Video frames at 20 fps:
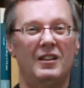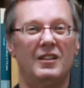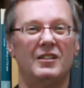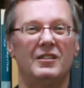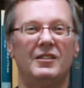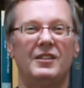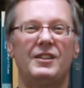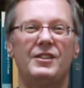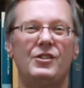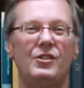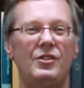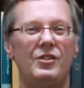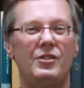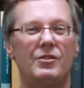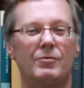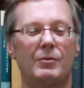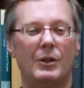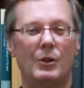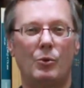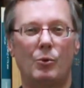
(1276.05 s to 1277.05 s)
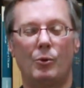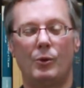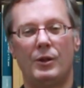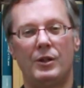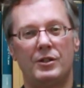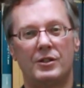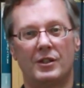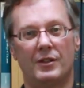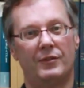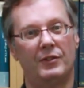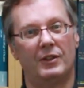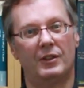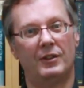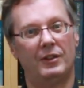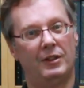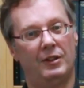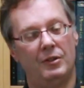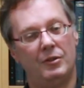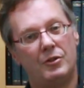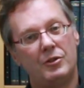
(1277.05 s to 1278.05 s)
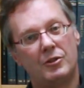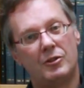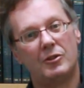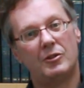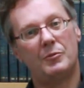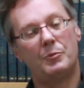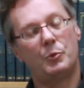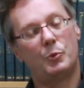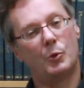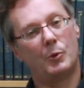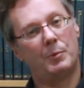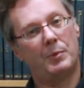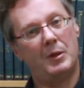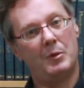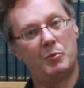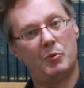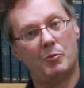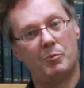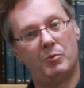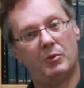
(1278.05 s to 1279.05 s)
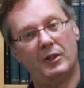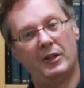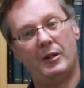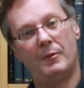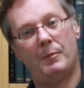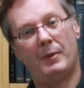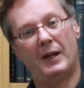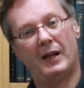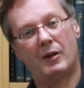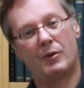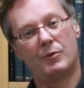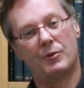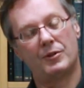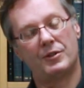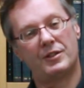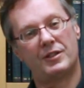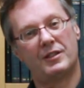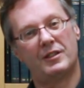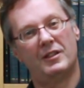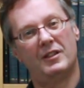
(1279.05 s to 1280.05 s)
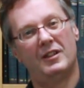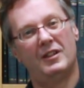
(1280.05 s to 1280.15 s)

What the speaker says: Listen to recordings of it on YouTube where people play it backwards.